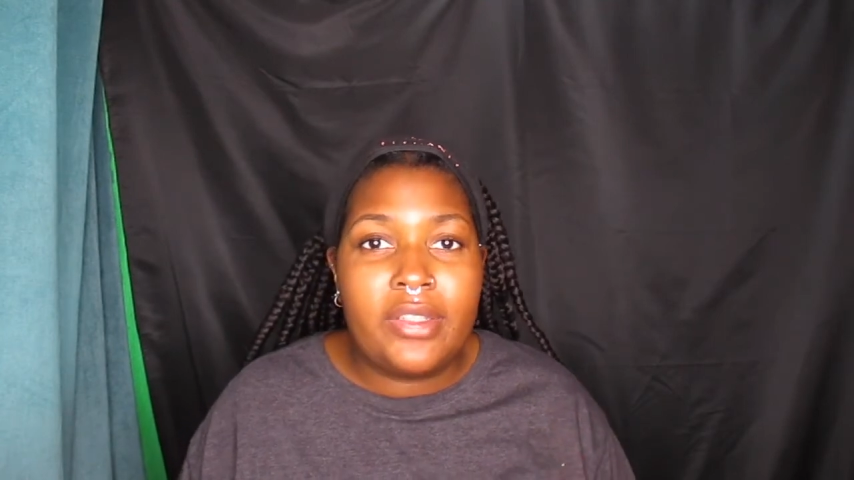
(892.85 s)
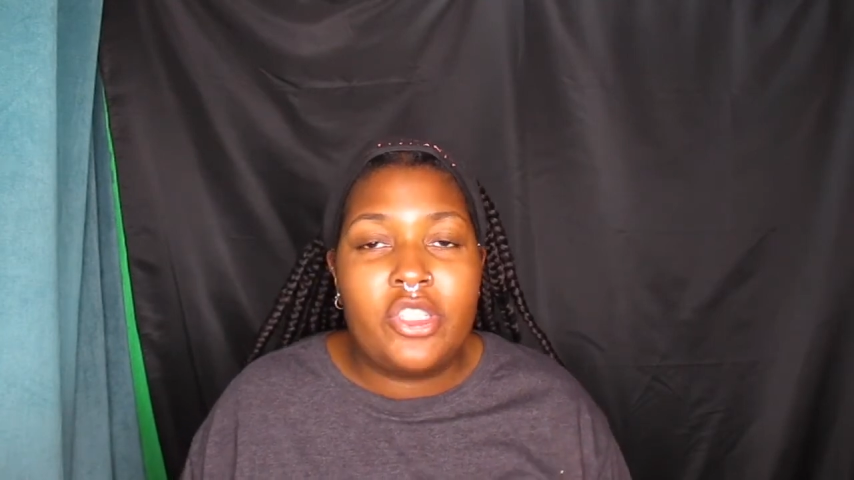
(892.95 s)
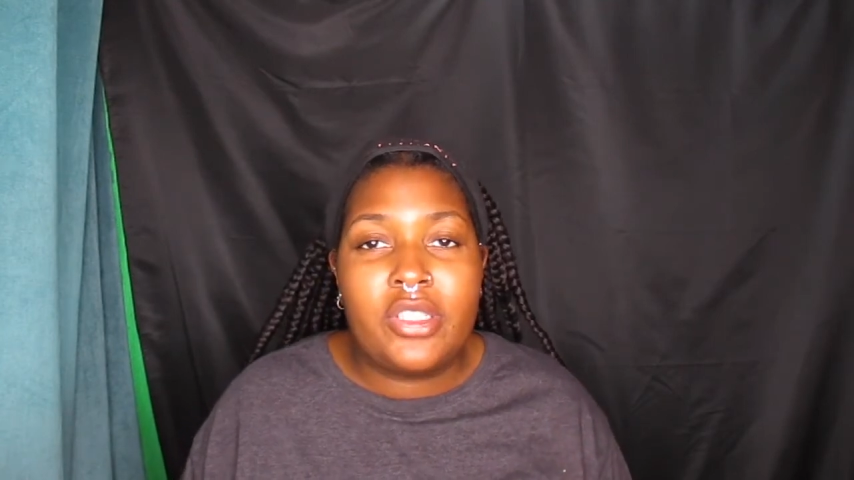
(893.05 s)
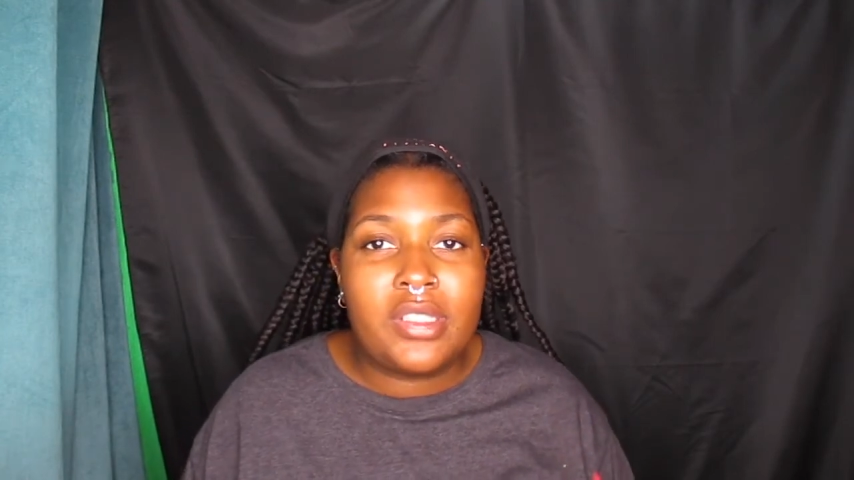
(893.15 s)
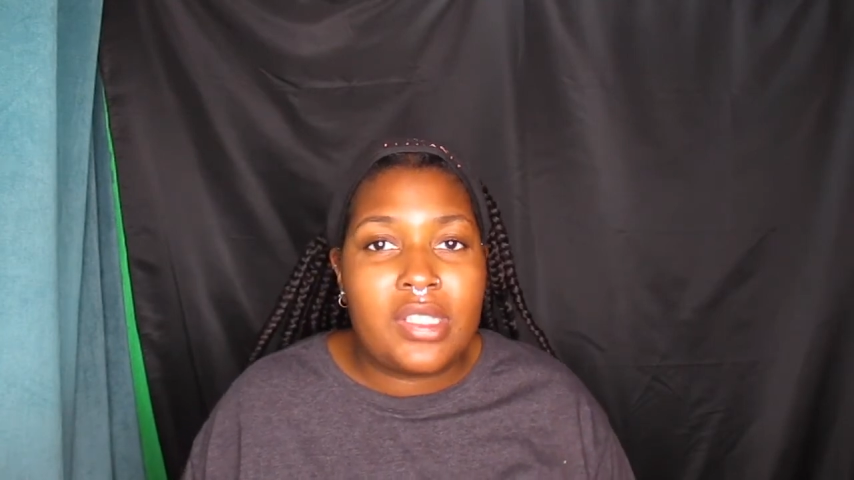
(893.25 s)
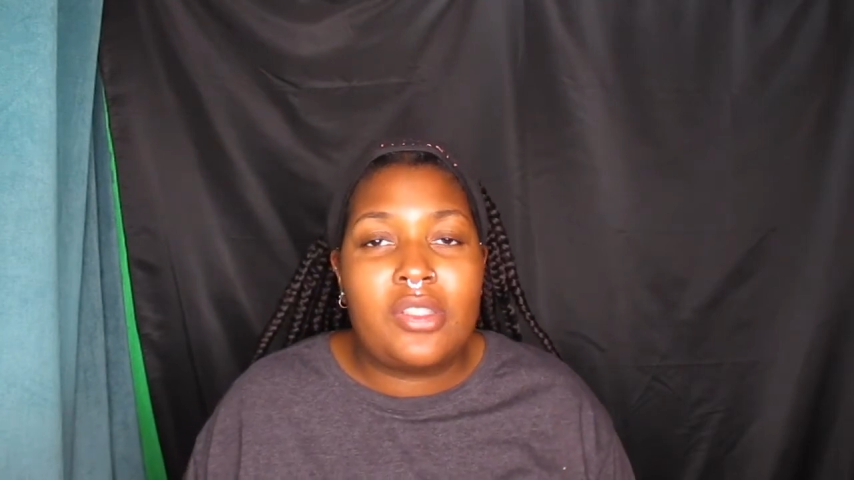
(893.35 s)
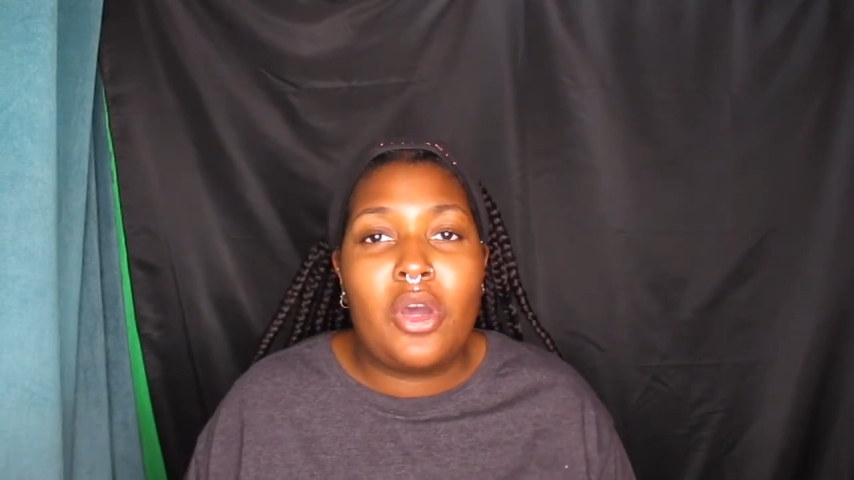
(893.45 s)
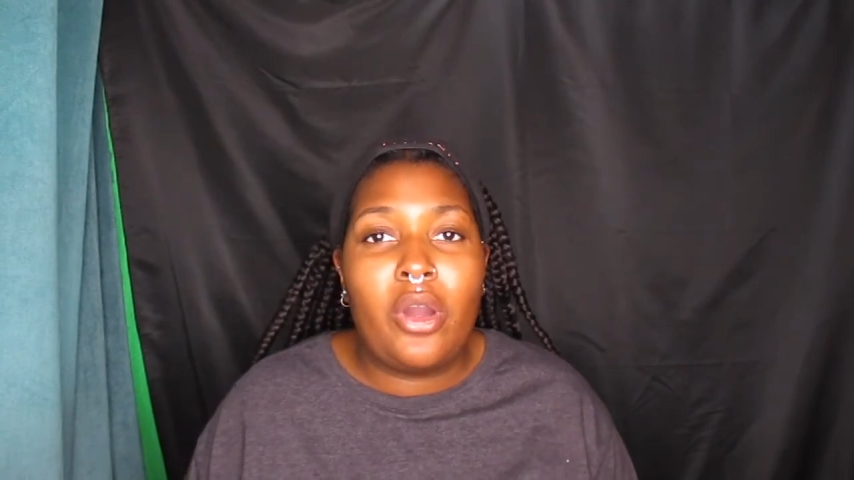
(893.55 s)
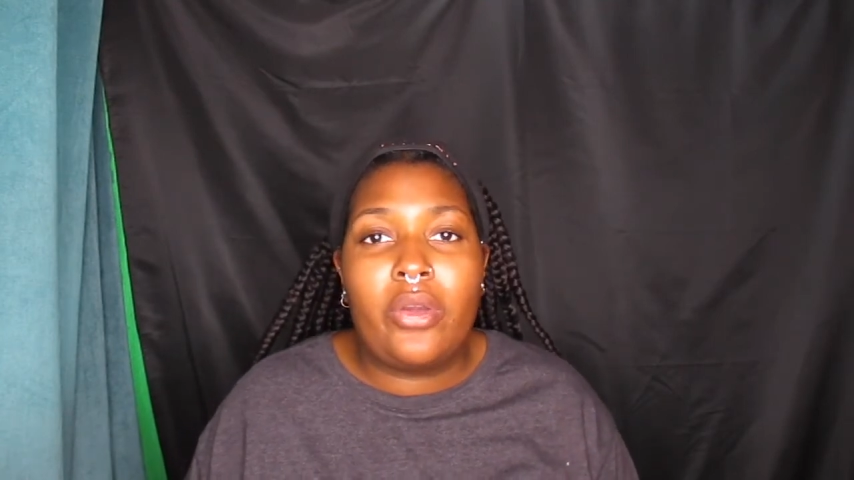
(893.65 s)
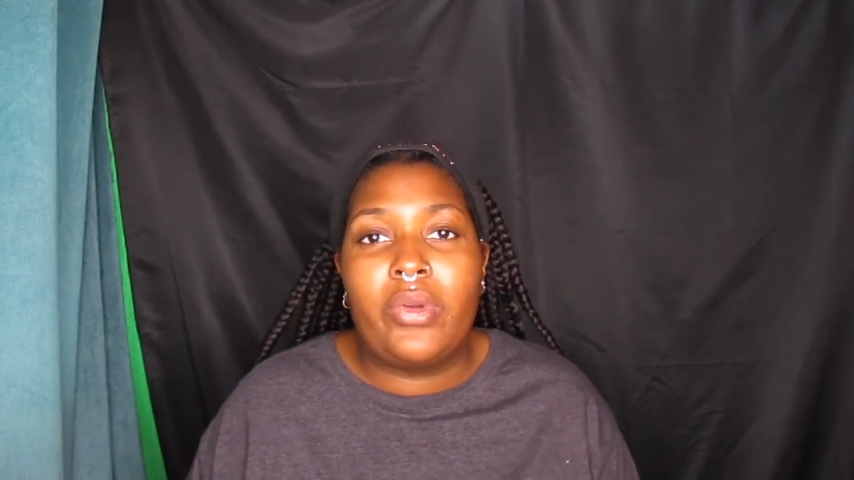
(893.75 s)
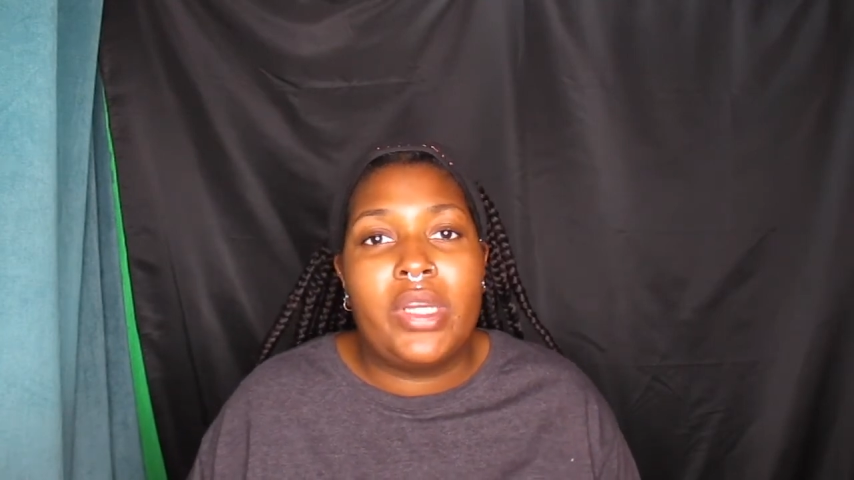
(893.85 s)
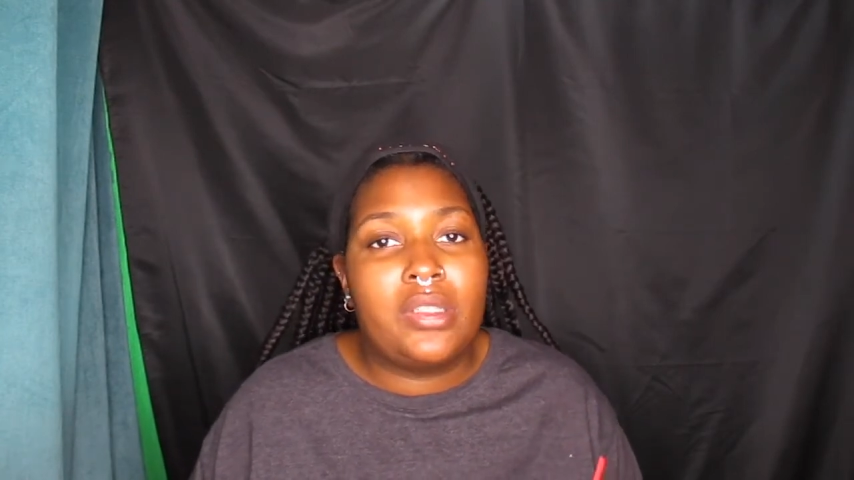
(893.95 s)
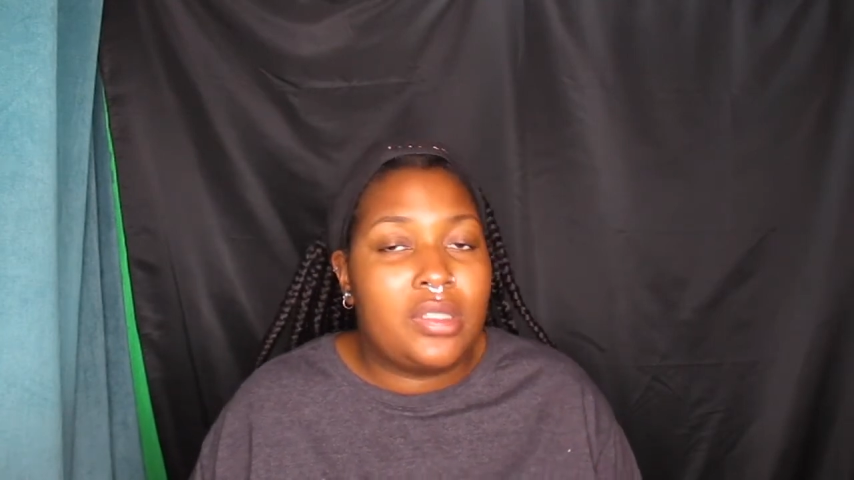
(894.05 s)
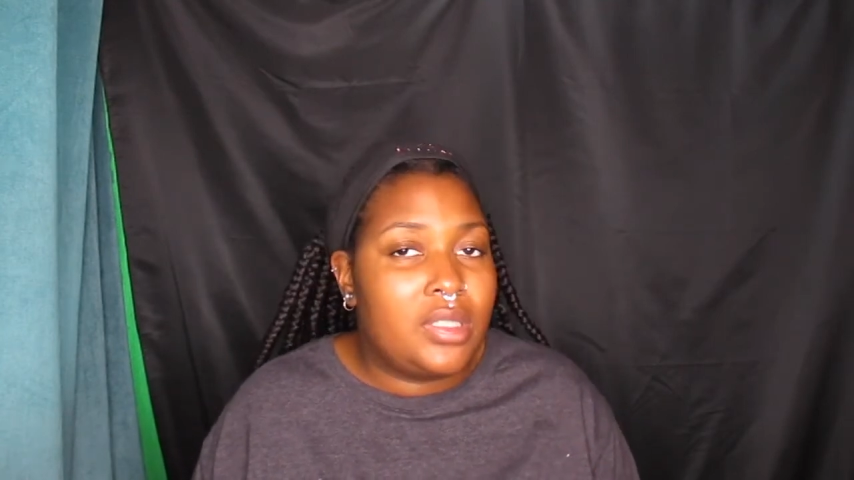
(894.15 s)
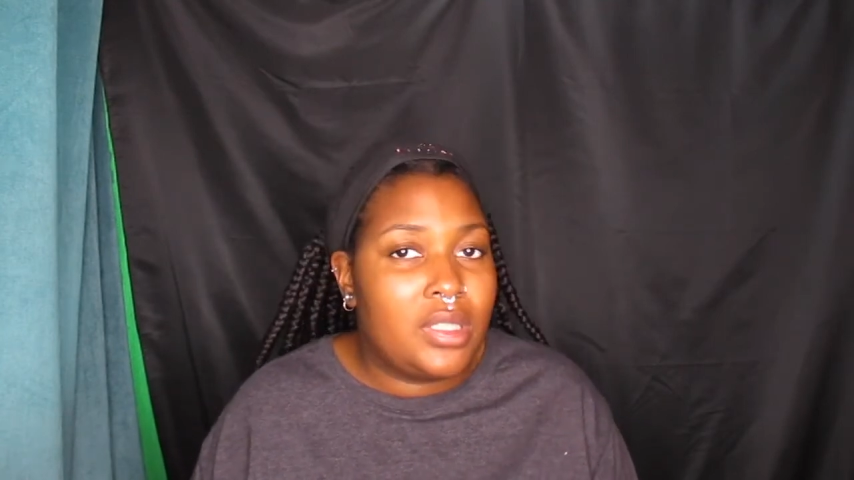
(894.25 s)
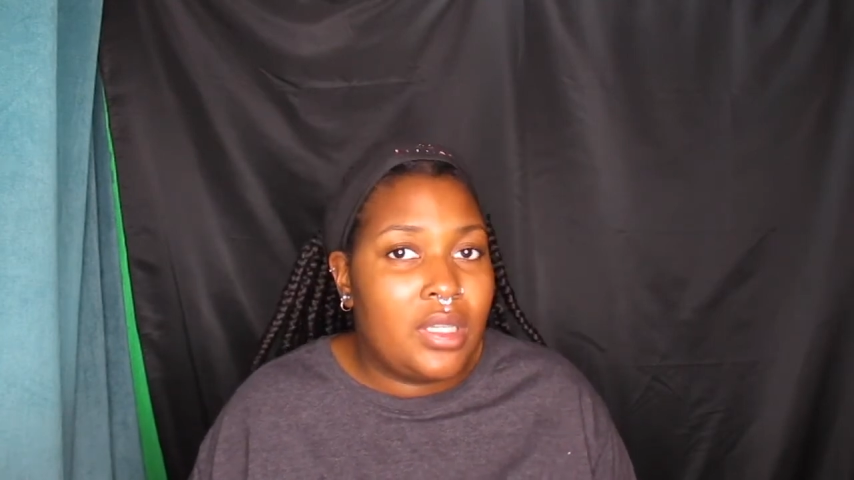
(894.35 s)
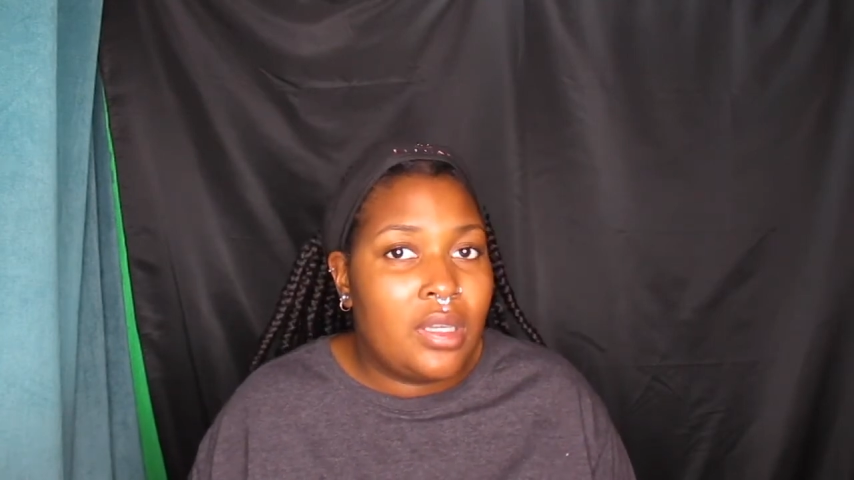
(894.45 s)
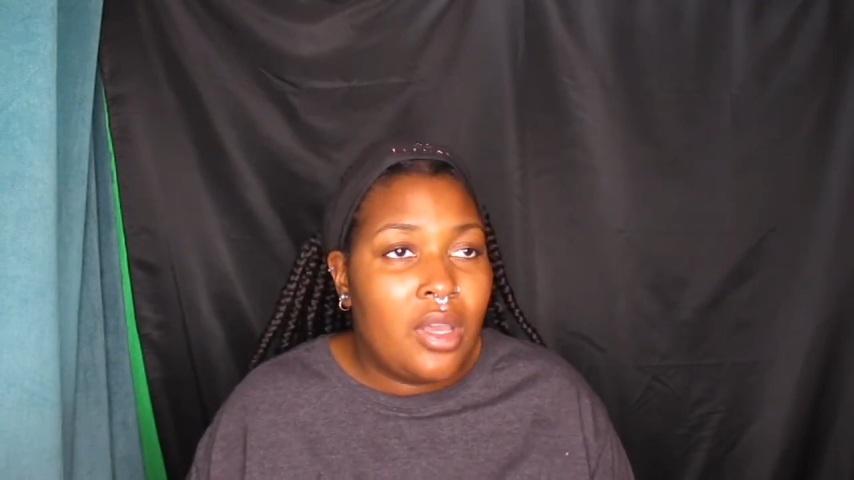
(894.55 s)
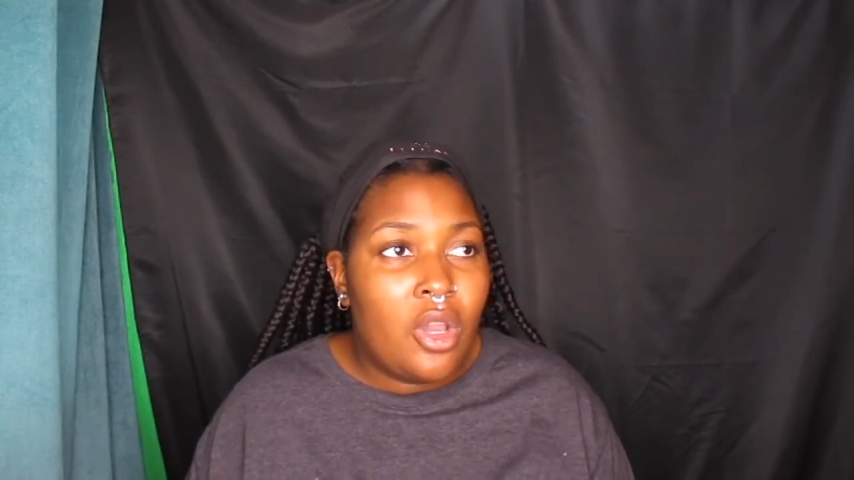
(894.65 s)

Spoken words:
just talk recklessly